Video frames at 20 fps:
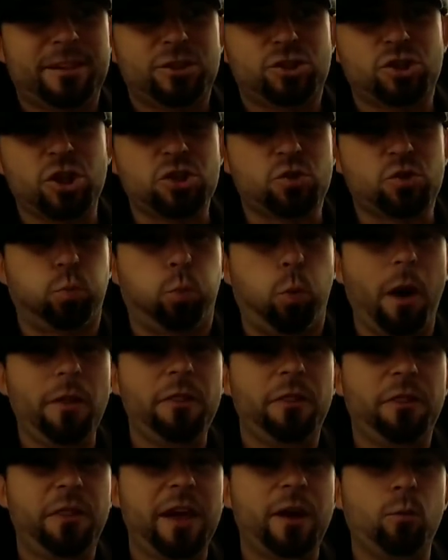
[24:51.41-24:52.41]
just
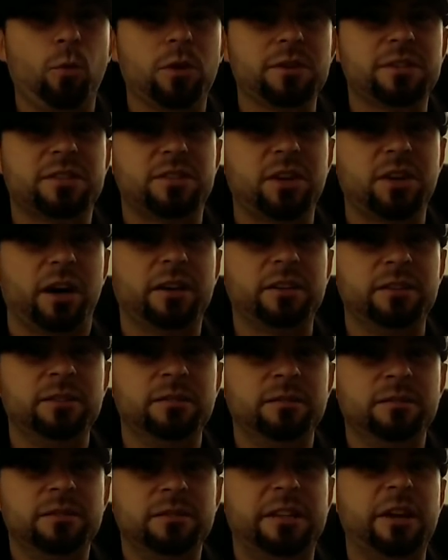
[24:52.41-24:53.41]
one thing was
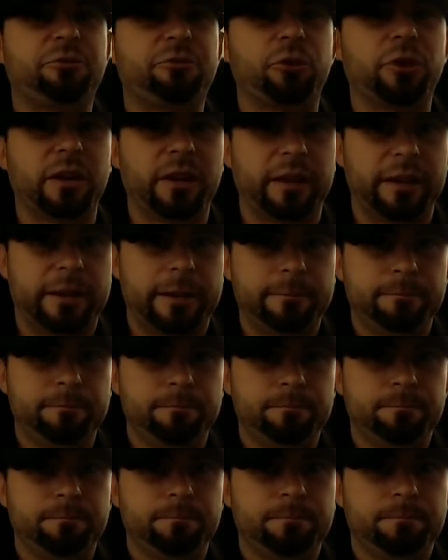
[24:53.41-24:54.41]
done differently.
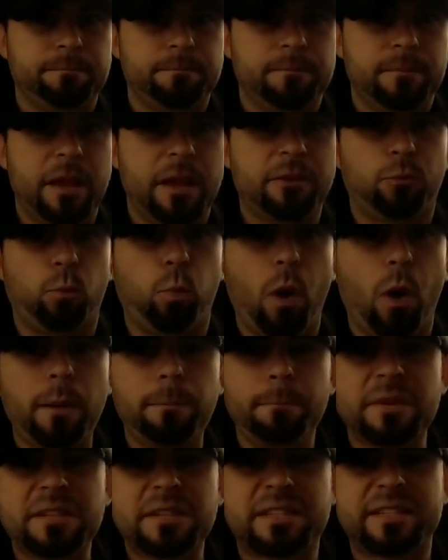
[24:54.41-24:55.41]
If
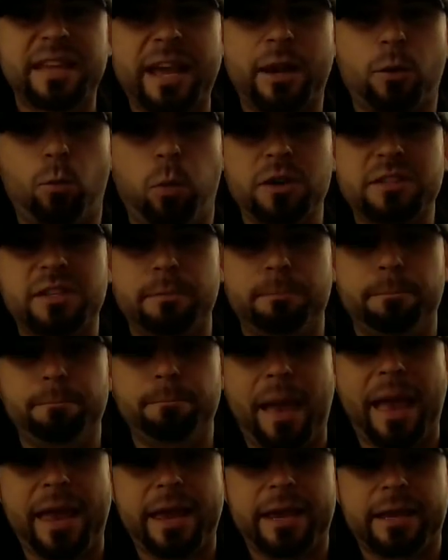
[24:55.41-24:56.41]
one mistake wasn't
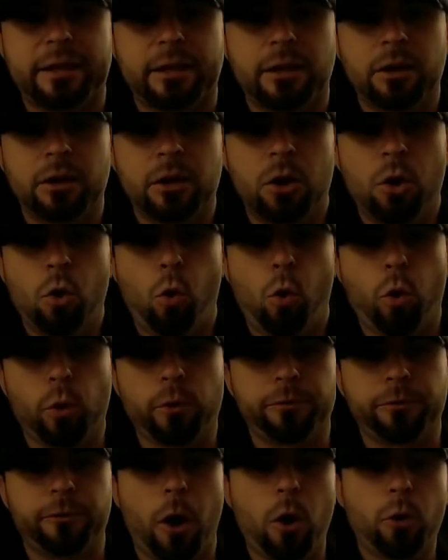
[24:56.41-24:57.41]
made,
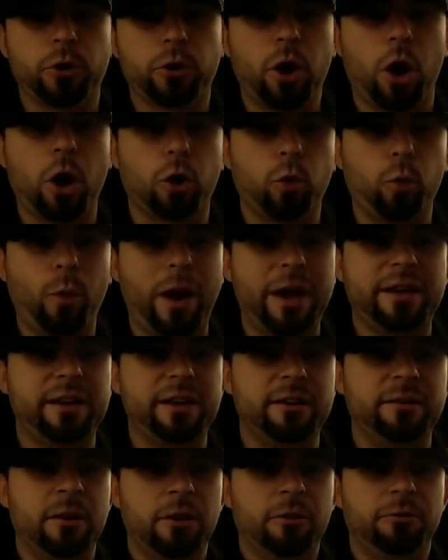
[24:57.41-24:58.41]
or if Owen Hart
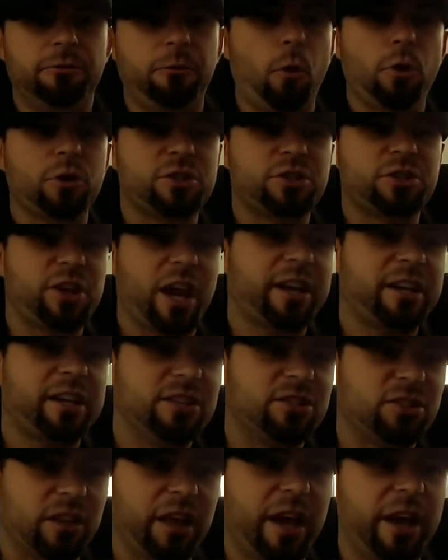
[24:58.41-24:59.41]
waited 4
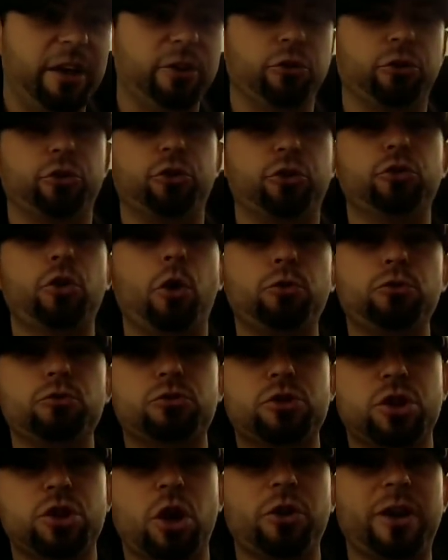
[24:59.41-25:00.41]
seconds later, you know, you
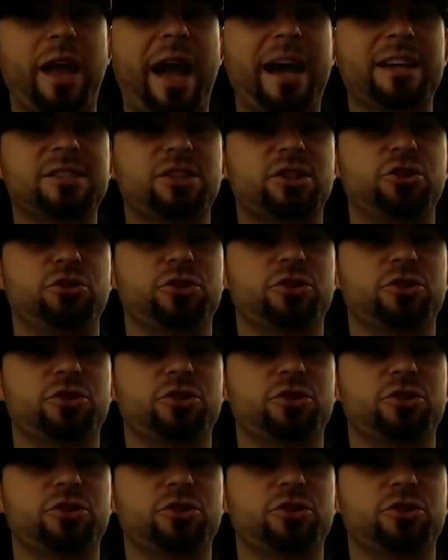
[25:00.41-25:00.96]
start asking